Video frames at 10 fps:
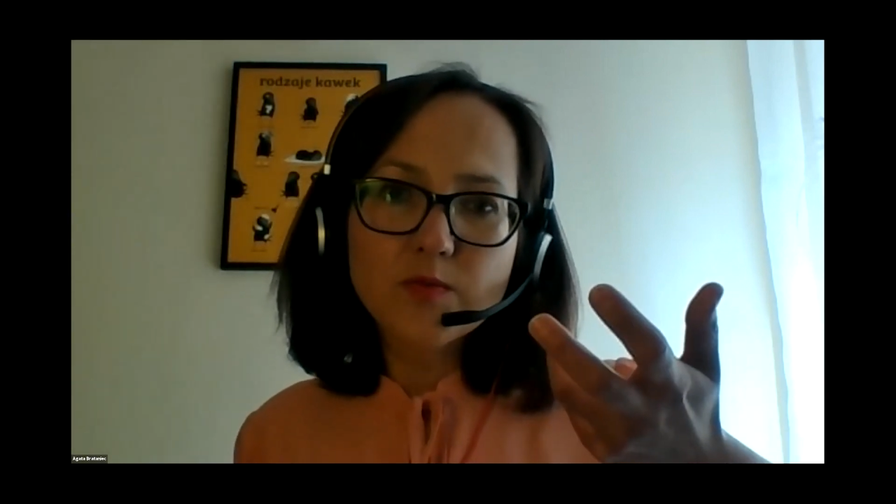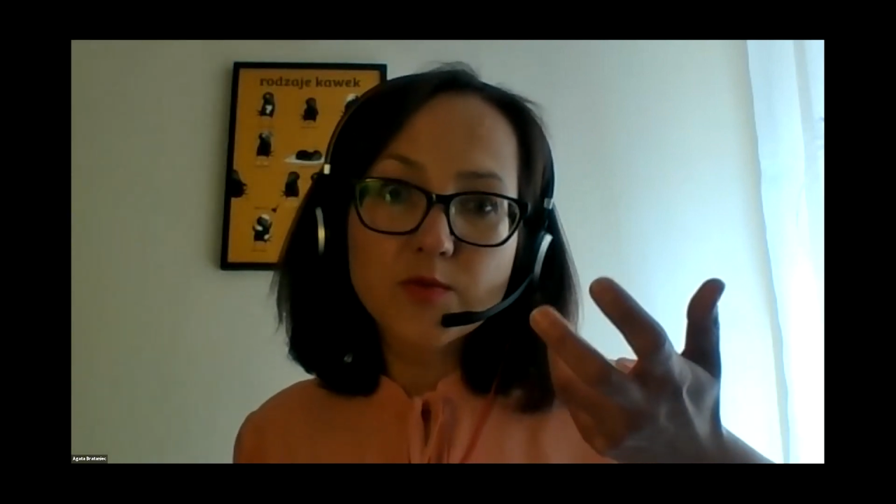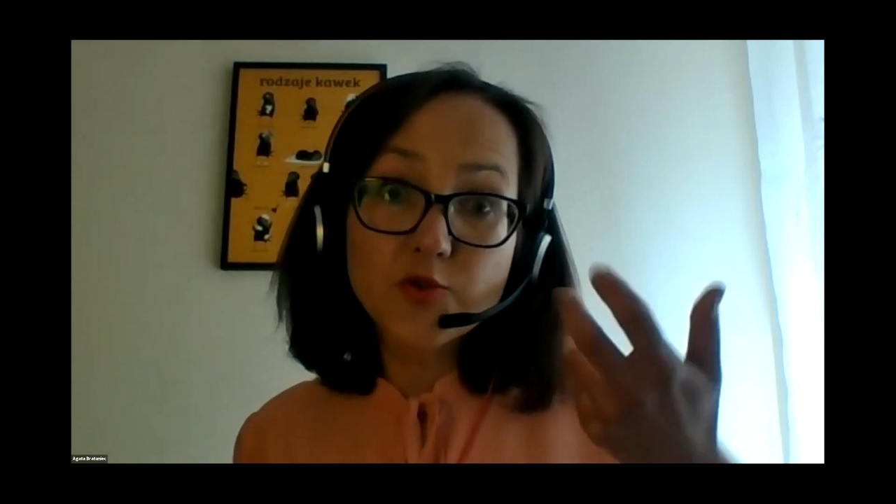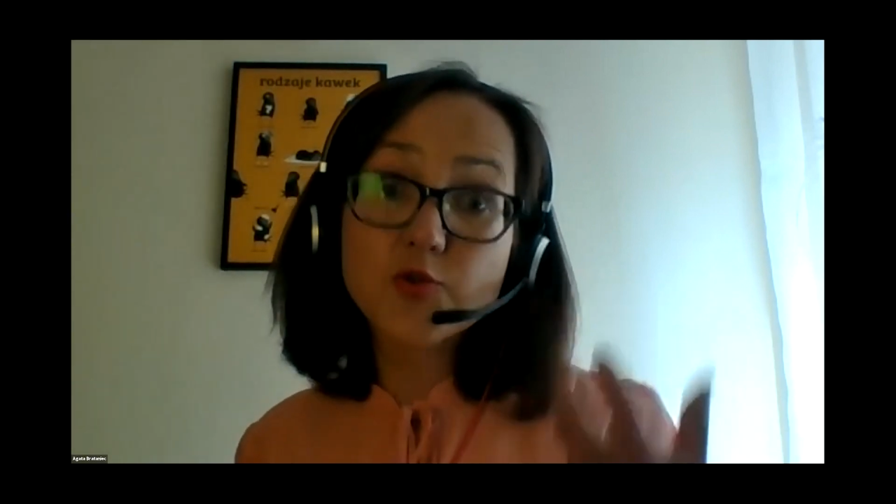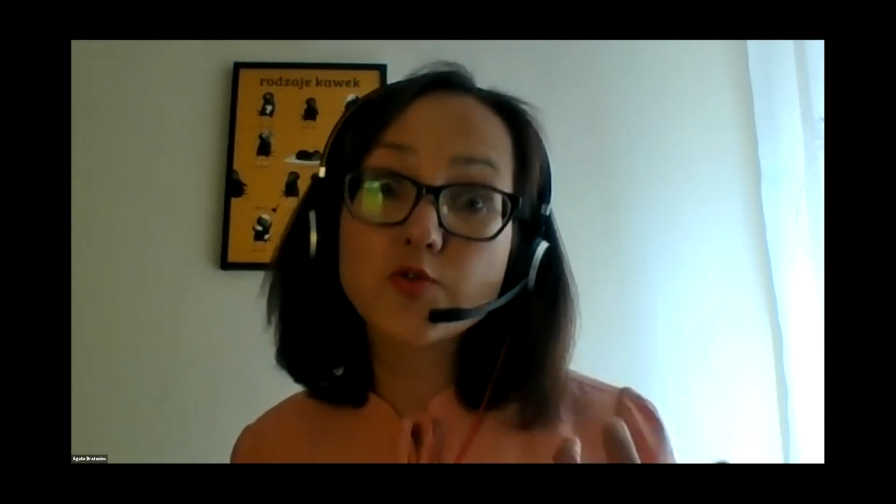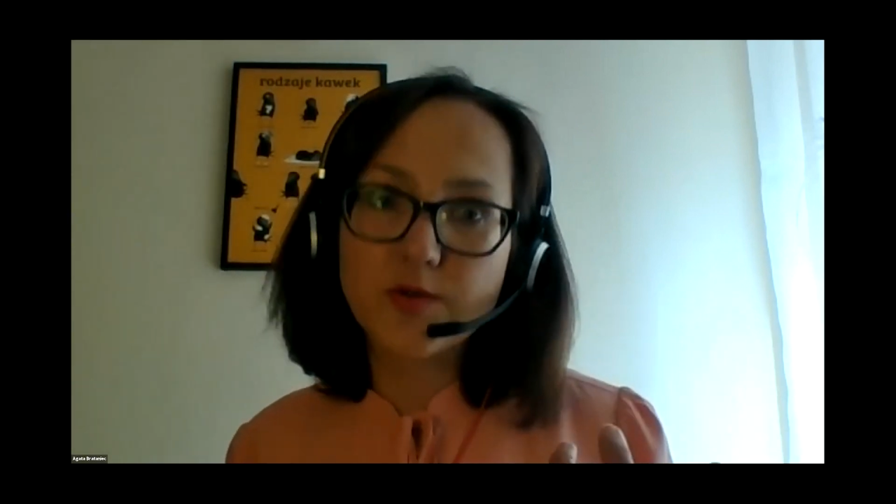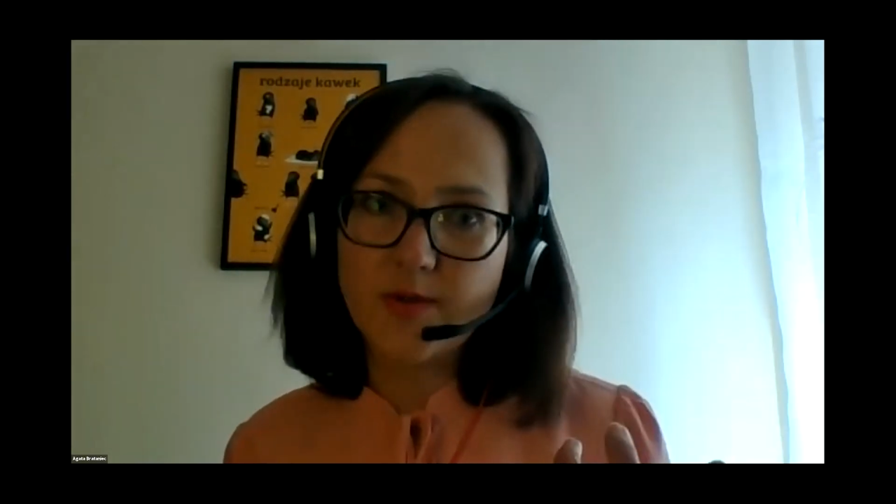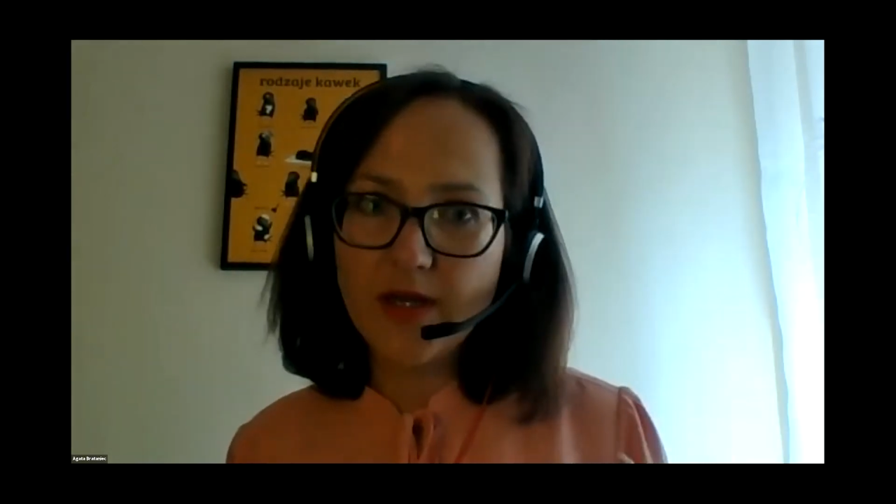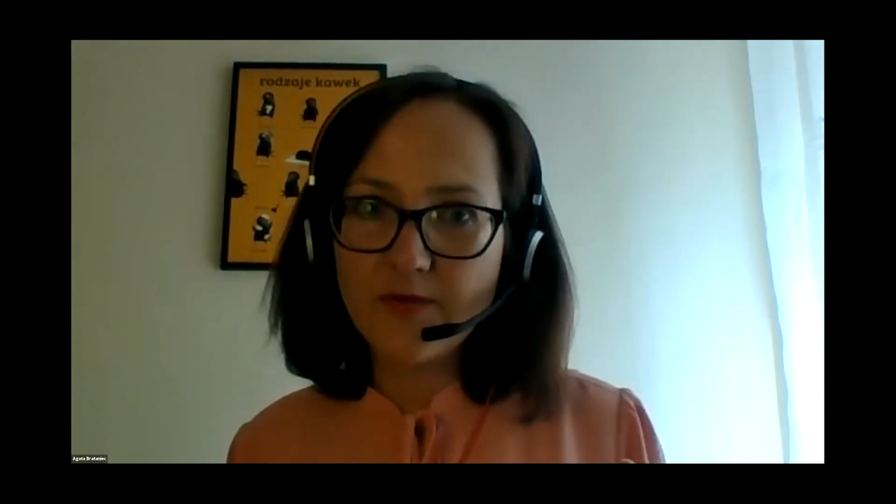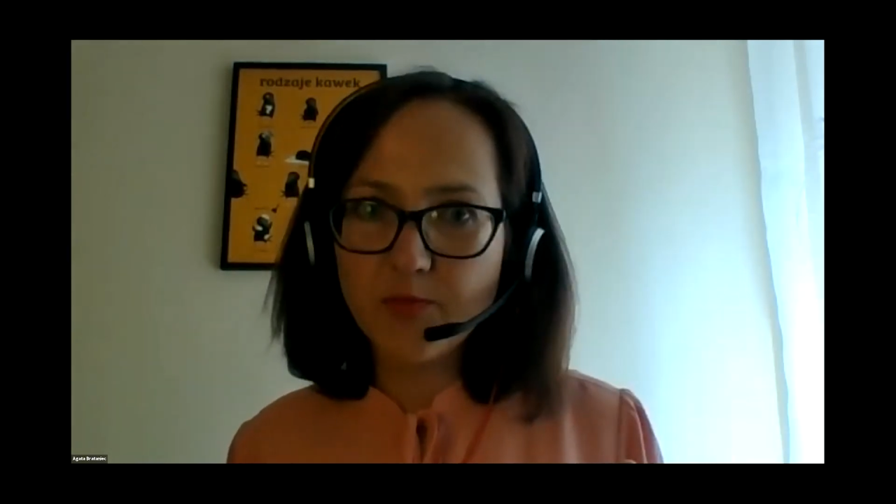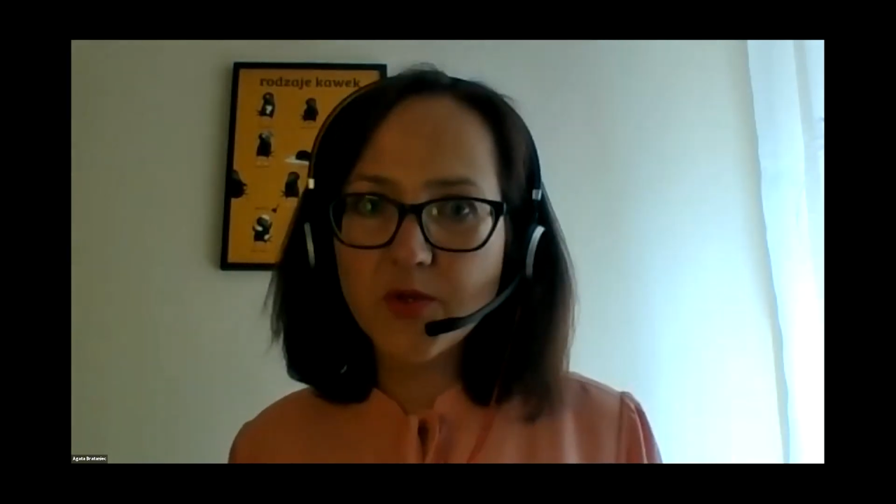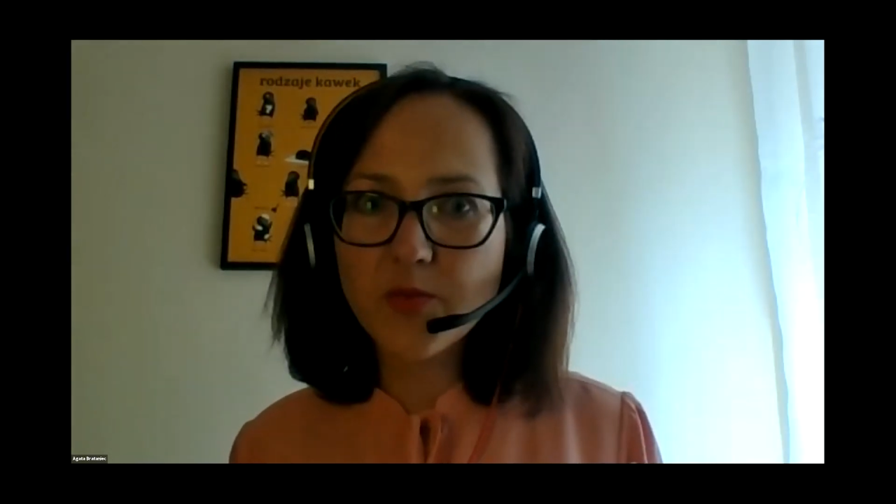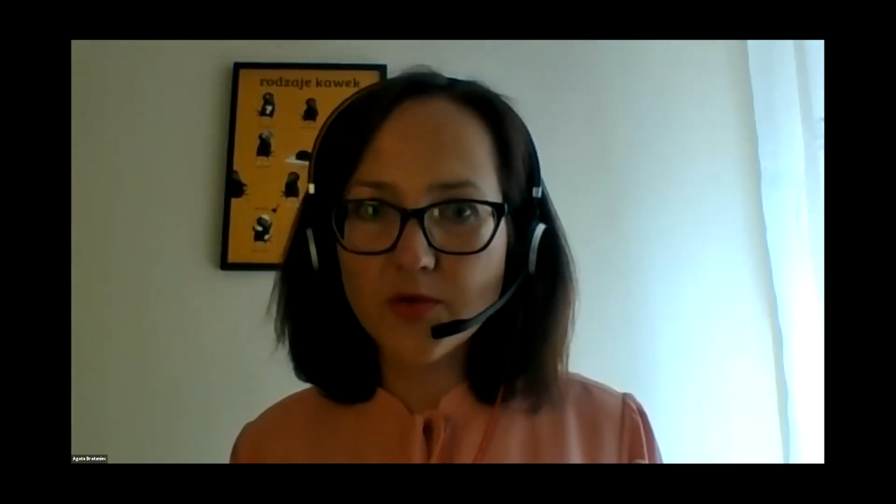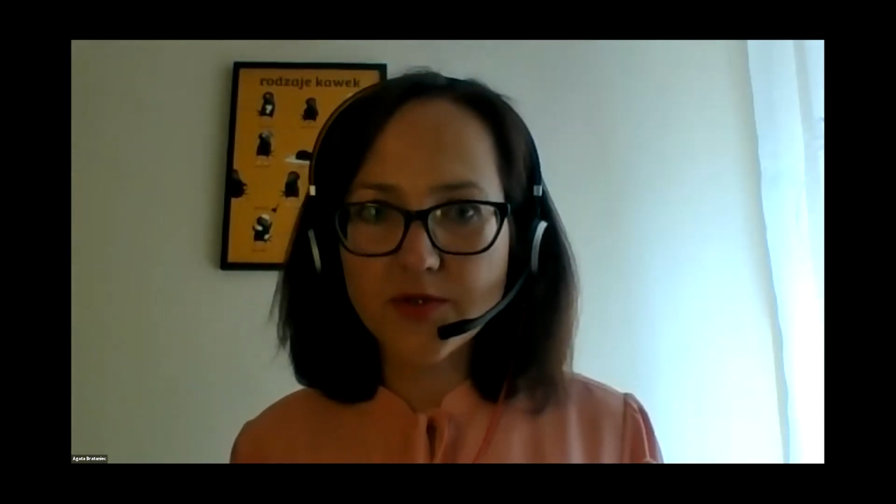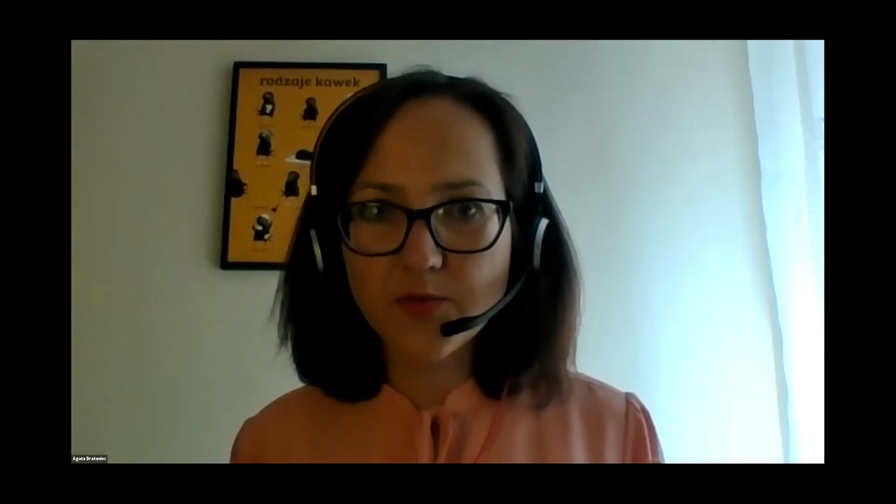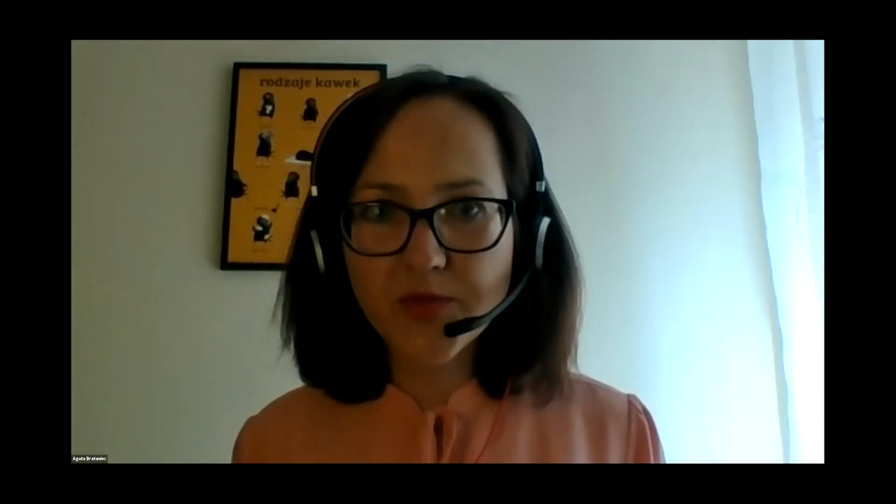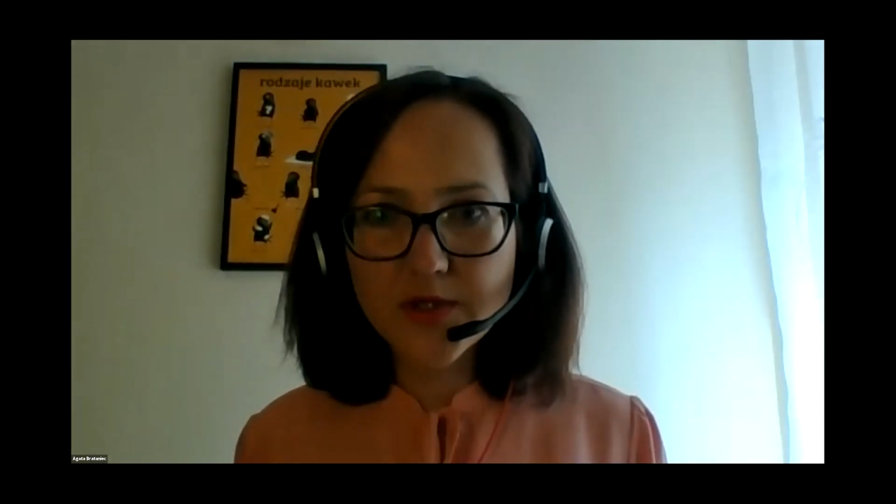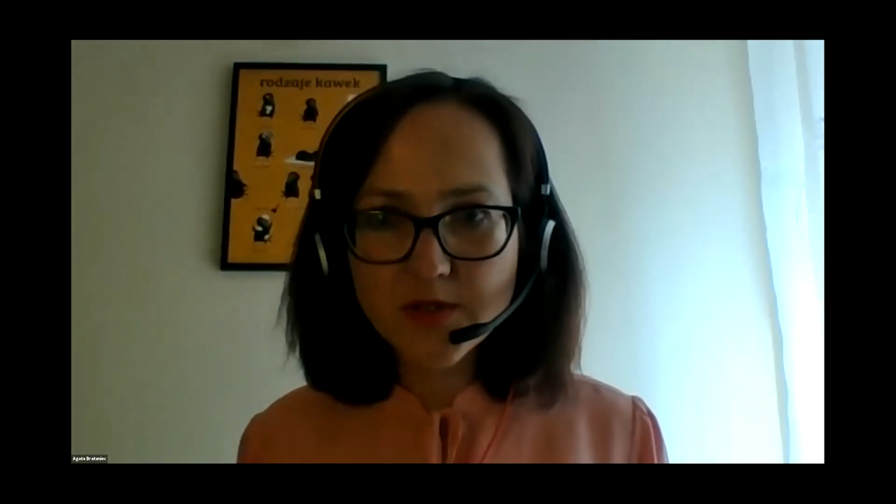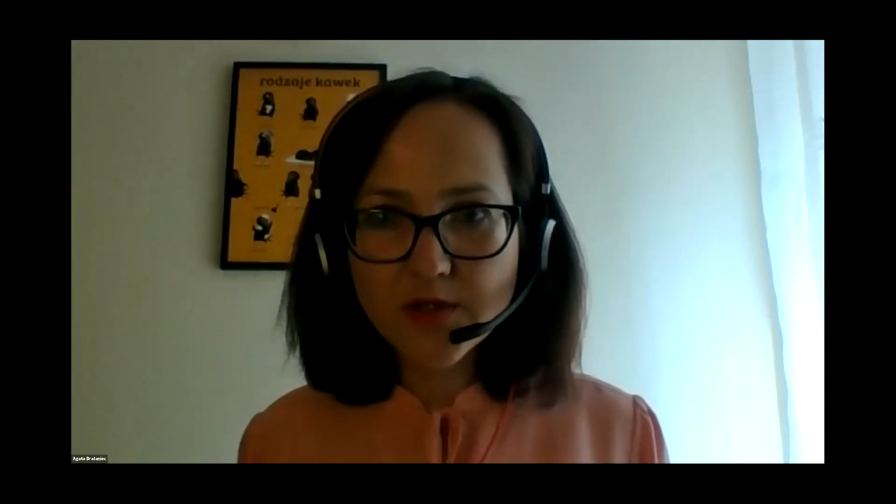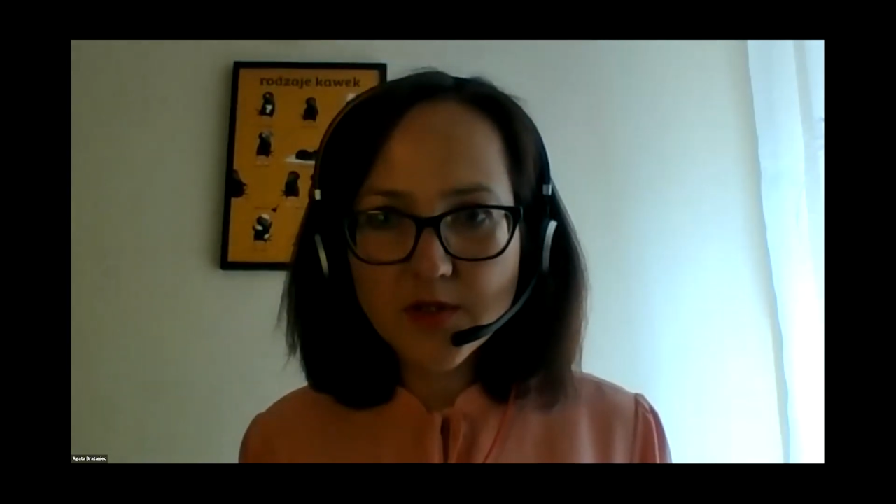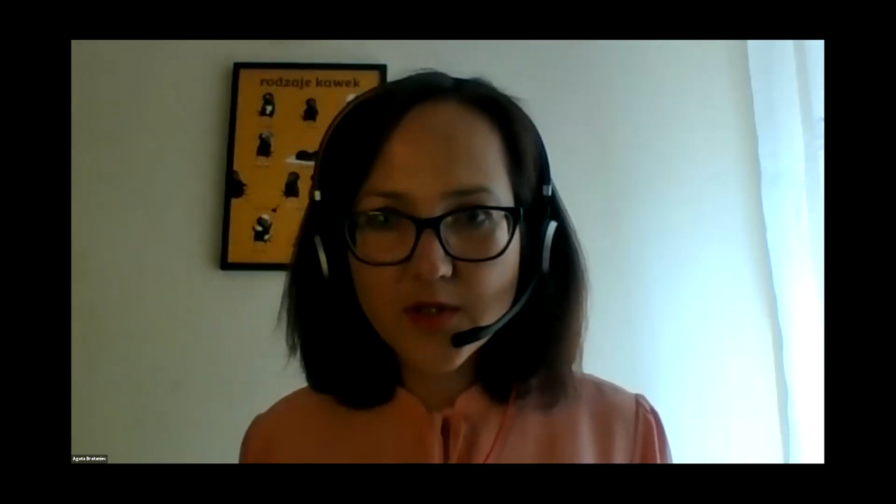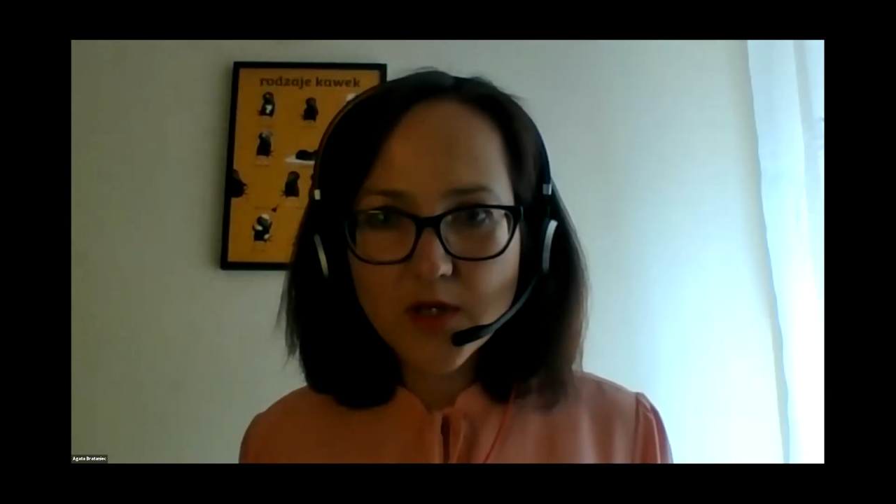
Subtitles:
should have people's opinion,